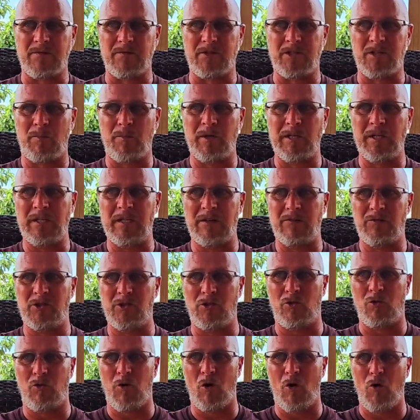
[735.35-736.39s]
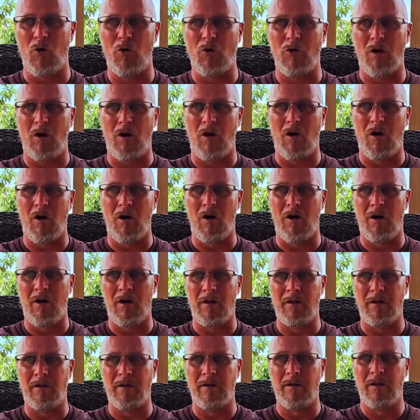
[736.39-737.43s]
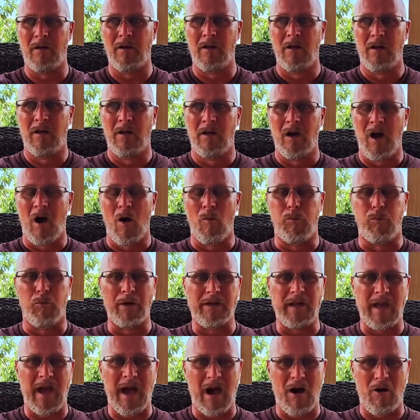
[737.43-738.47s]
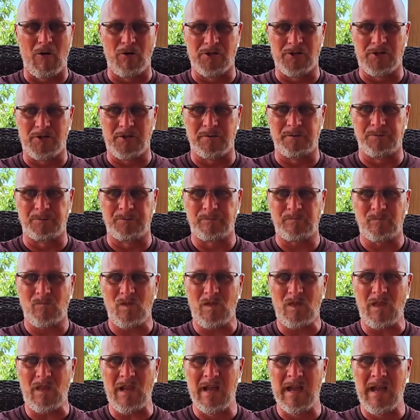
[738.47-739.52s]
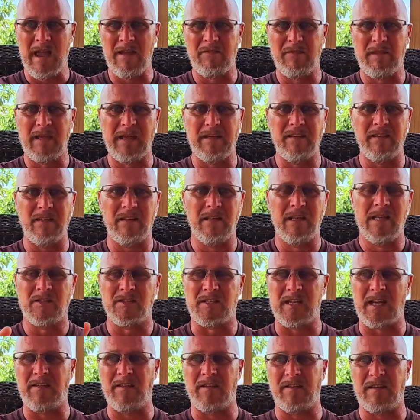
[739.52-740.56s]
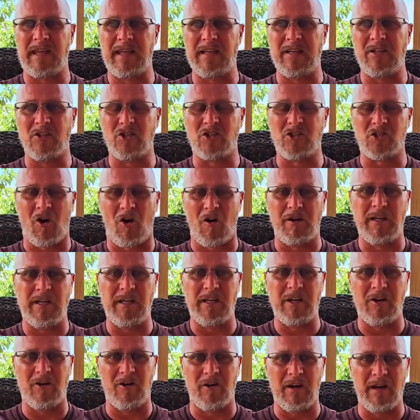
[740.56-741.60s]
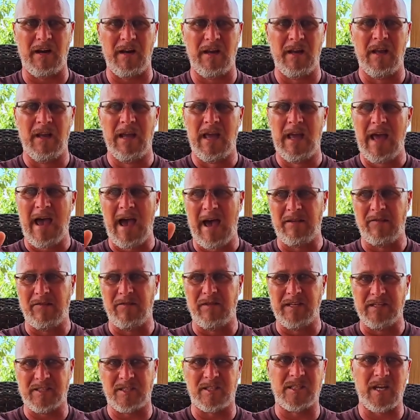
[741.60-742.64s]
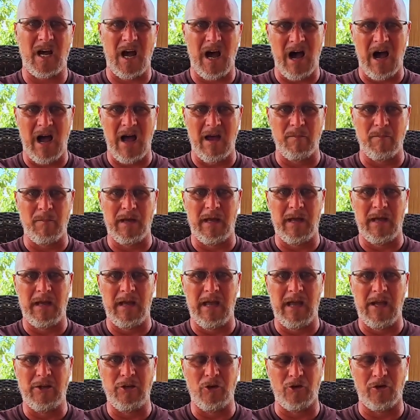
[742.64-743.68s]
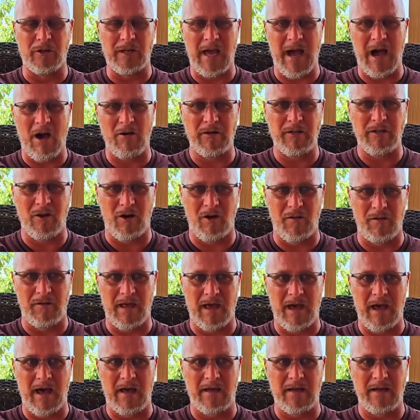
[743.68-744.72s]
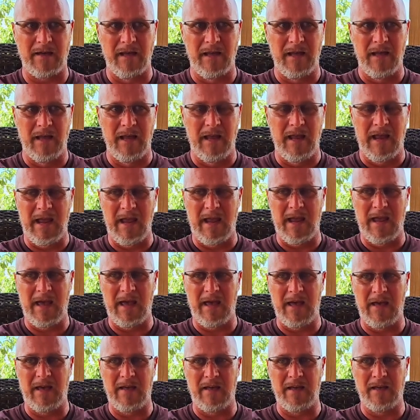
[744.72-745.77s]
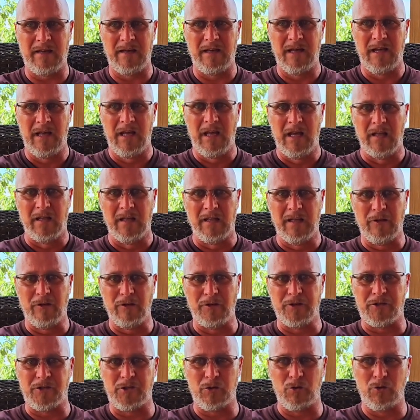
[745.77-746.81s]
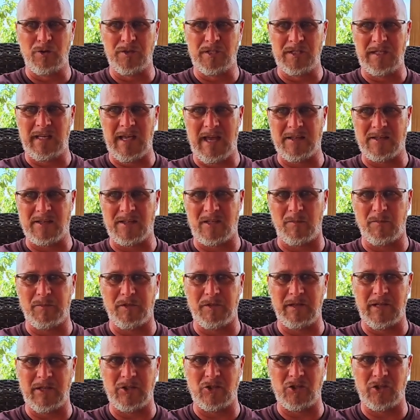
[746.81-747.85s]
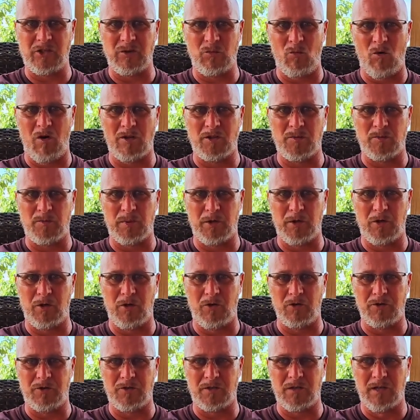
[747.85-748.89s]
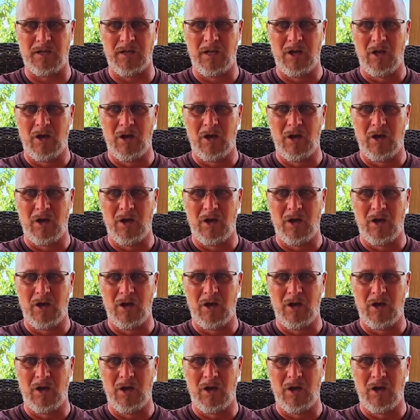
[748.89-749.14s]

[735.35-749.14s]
If somebody gives you a quote on a brick house and they say that they can start here at this time, and you're counting on that, and little Susie has something that she wants built,